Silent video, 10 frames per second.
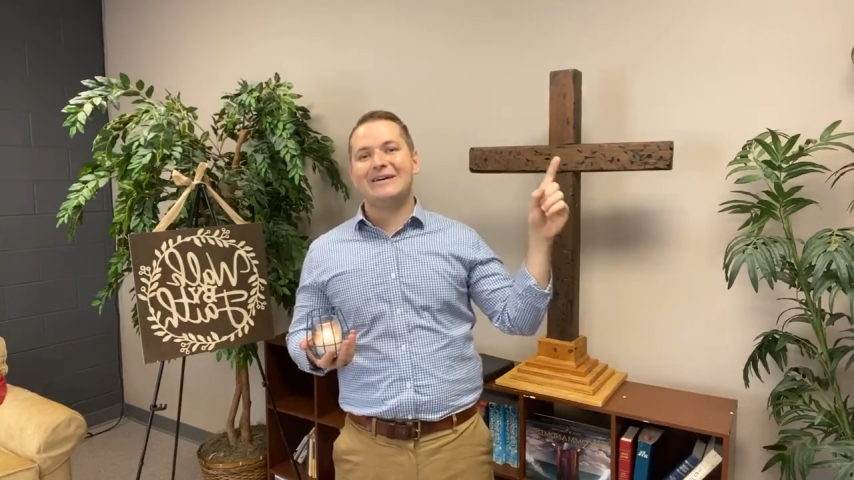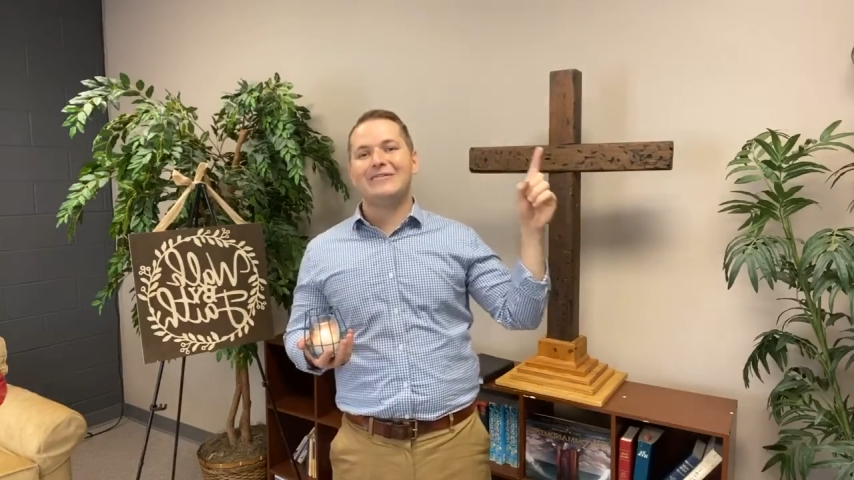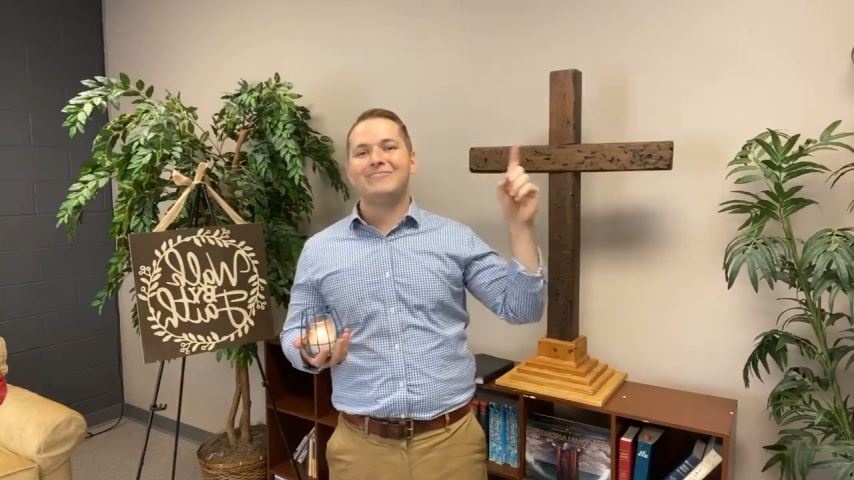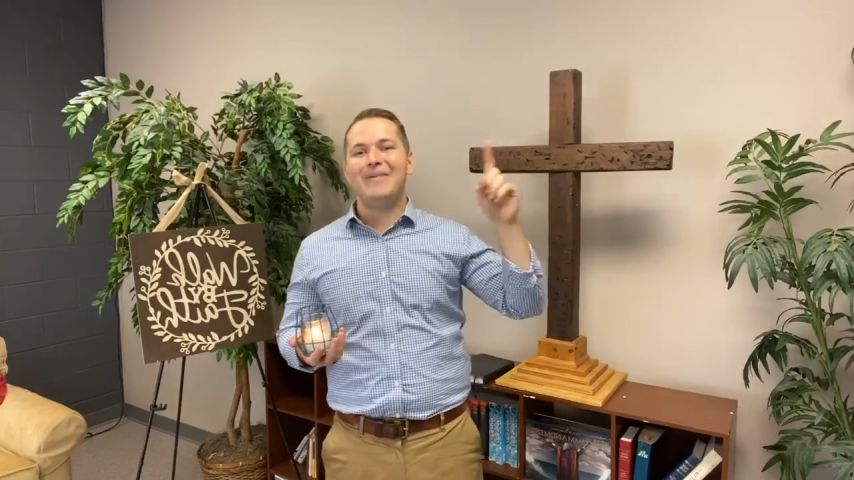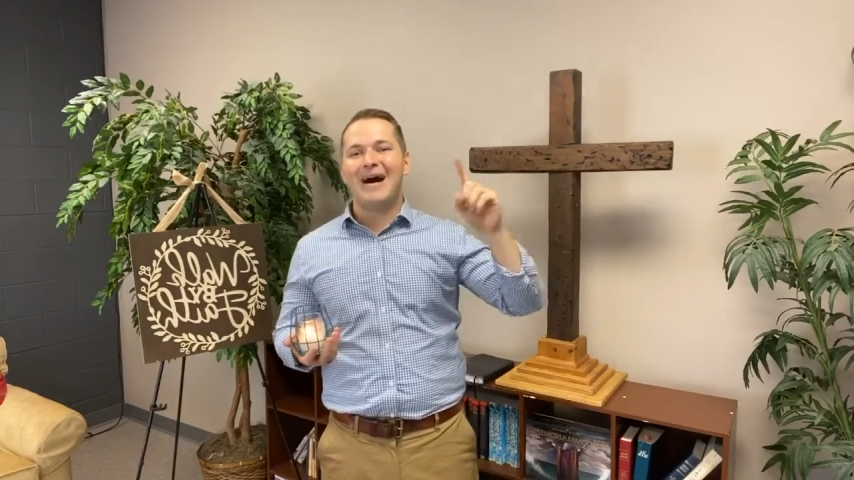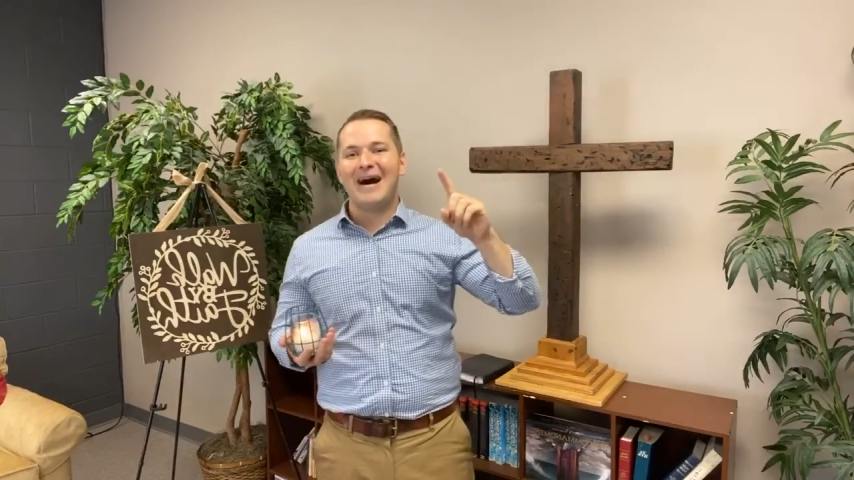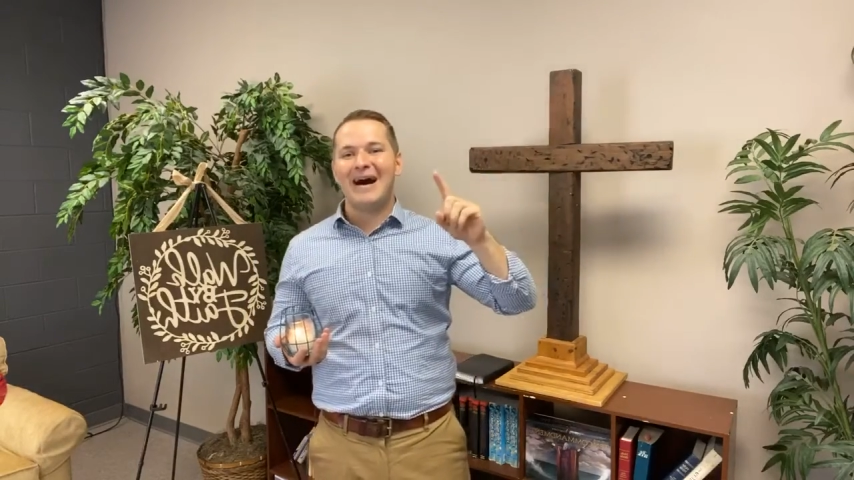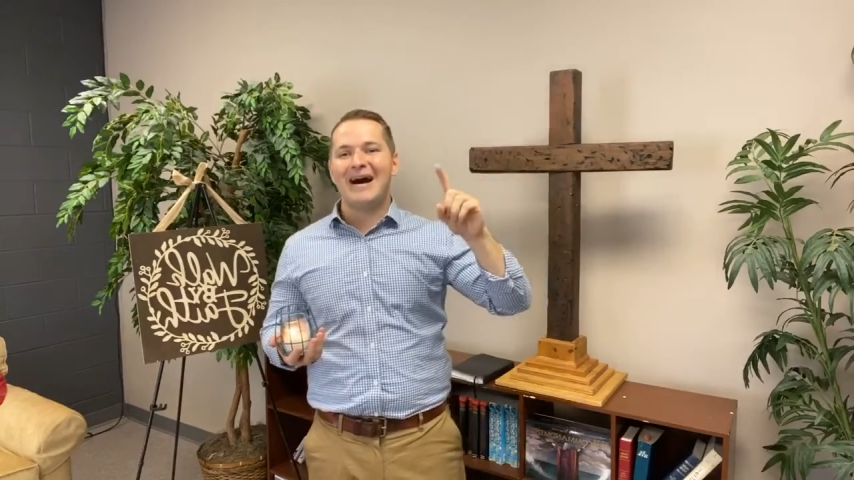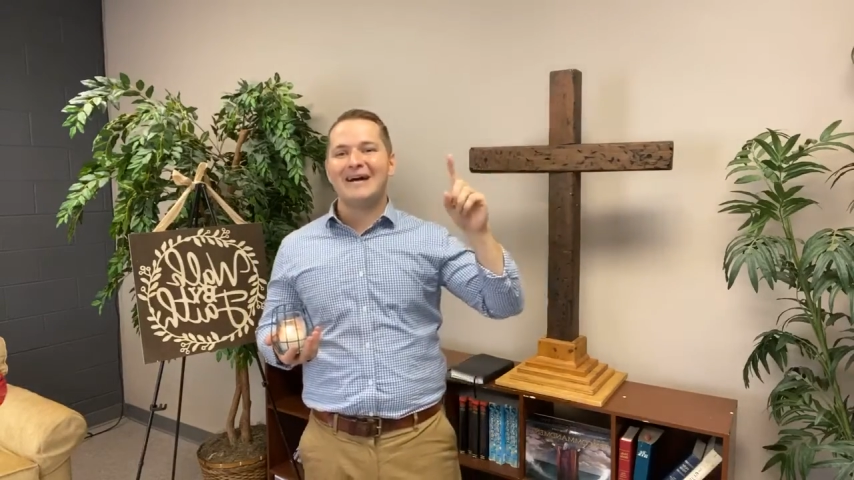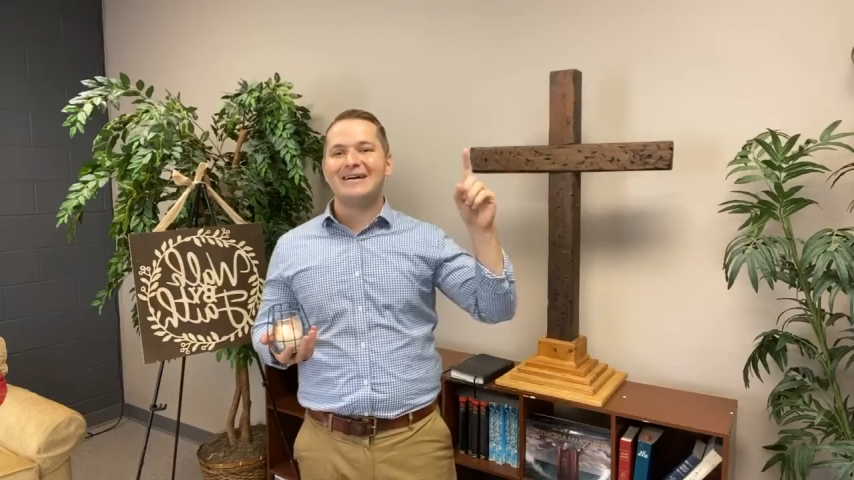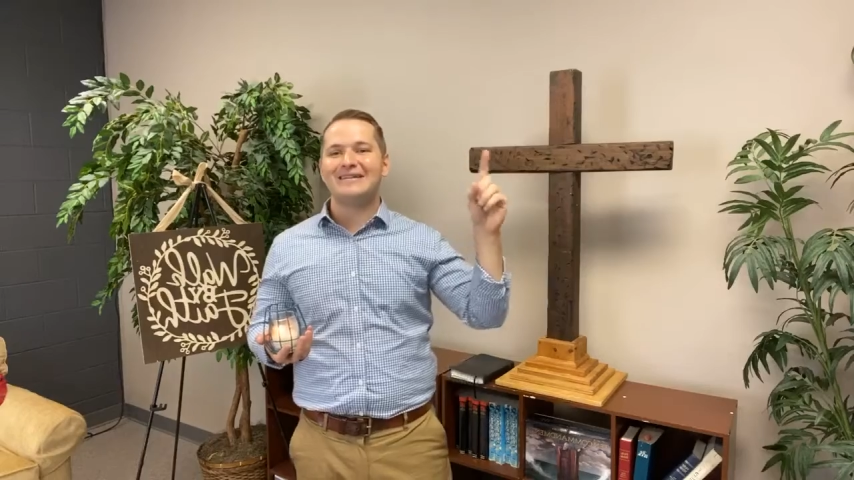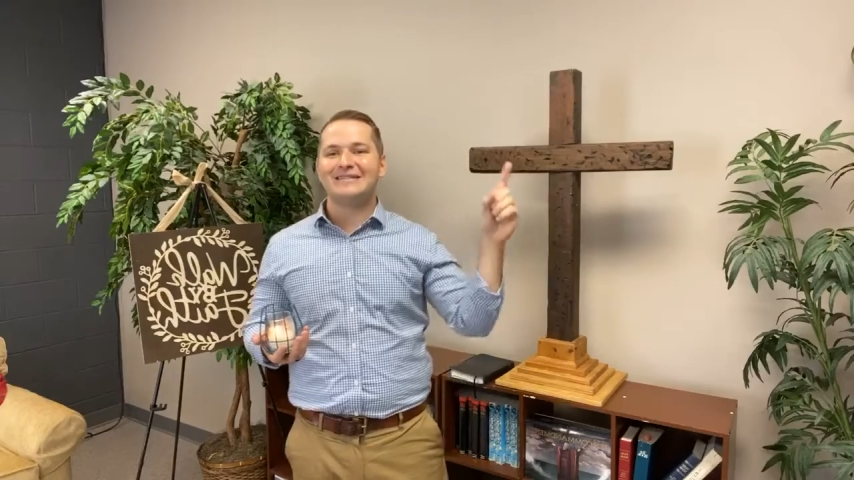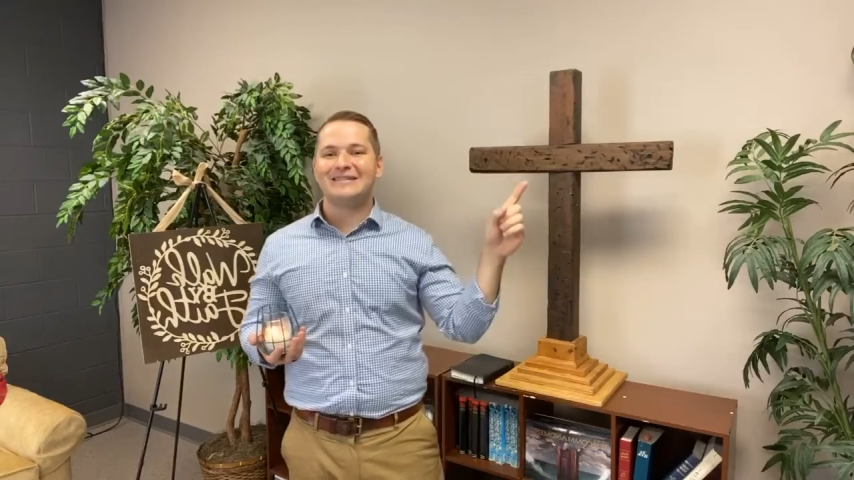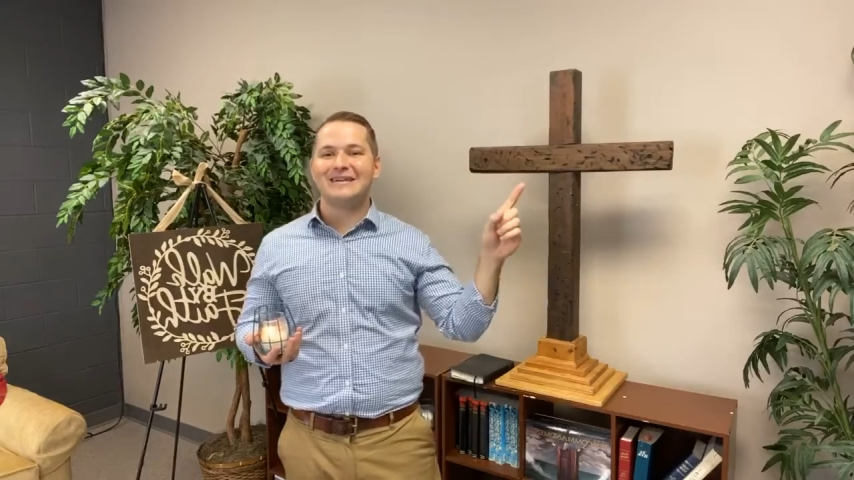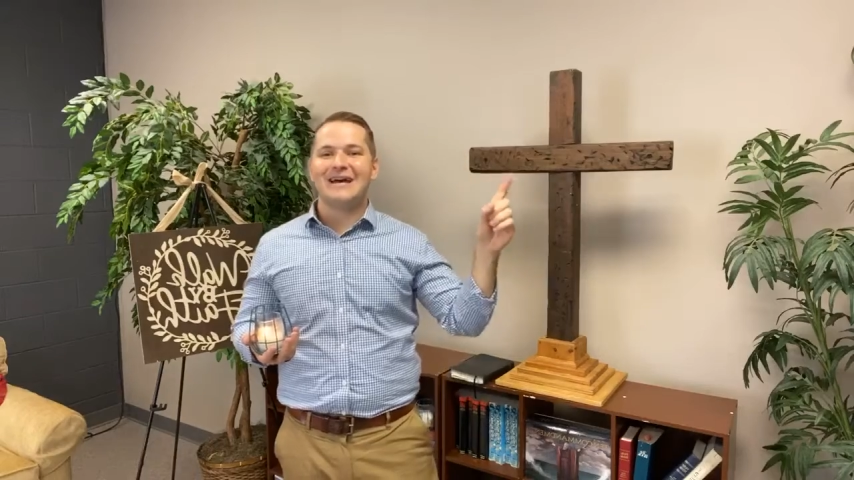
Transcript: of mine,